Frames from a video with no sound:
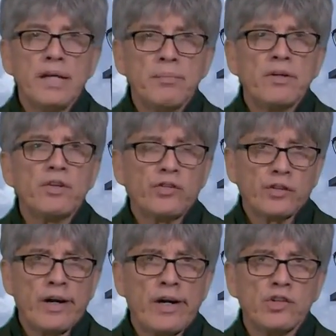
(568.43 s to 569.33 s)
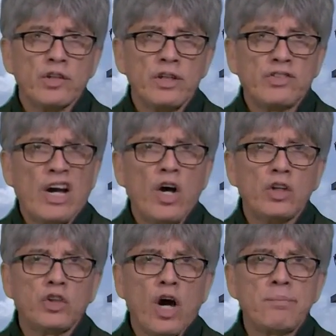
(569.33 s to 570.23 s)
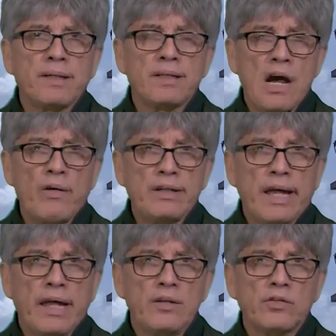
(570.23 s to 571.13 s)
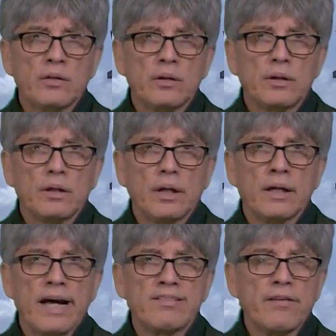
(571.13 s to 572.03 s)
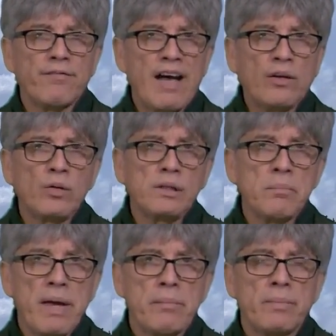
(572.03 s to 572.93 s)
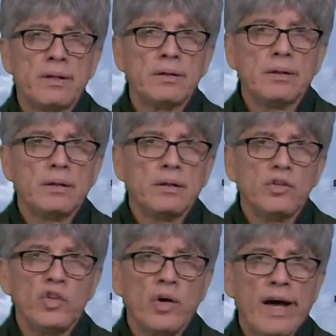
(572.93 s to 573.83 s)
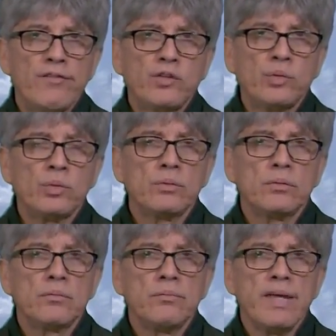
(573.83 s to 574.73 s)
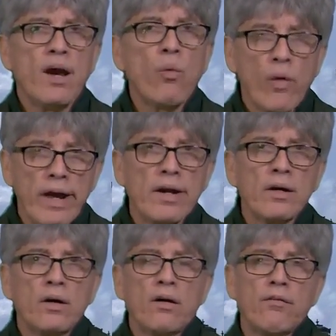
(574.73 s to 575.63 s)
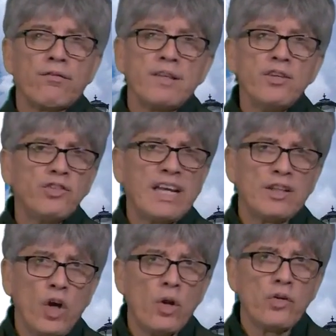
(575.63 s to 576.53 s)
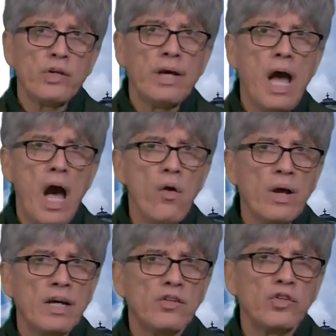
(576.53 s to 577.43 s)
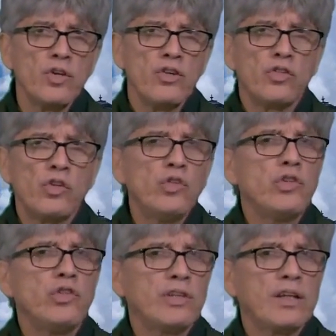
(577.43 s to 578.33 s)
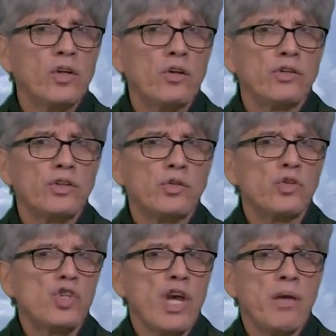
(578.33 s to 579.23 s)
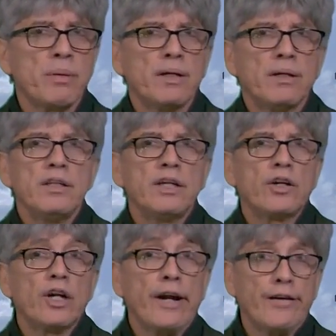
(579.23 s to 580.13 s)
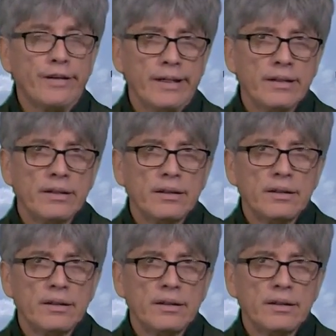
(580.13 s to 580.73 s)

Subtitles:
Deep research is a hot topic nowadays. As a faculty member, you have to be aware of this technology. How can students use this technology to shape their learning?